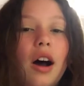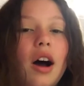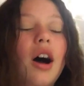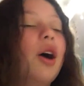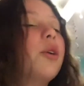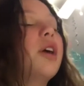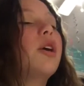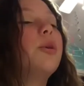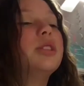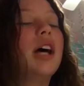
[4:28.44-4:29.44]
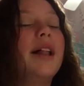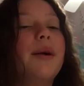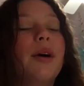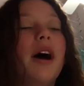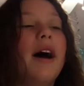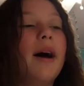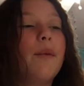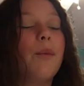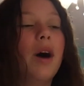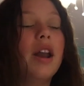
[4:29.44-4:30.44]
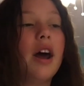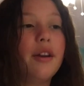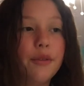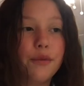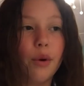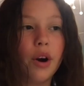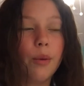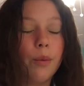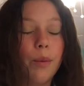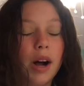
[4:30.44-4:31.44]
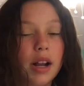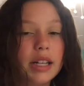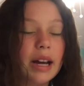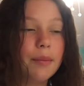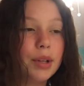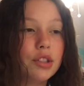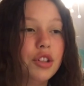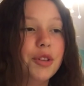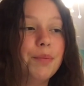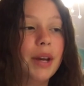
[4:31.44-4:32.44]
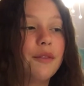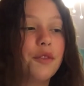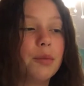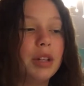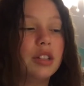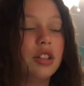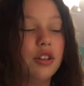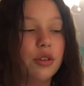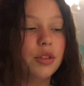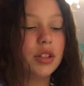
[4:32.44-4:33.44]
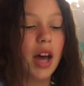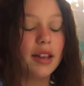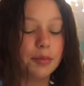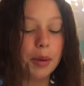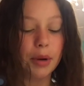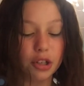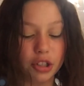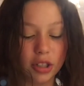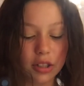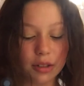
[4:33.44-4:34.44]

Okay, Quetzali, 1 out of 4, what numbers do you pick for me to use as my brushes?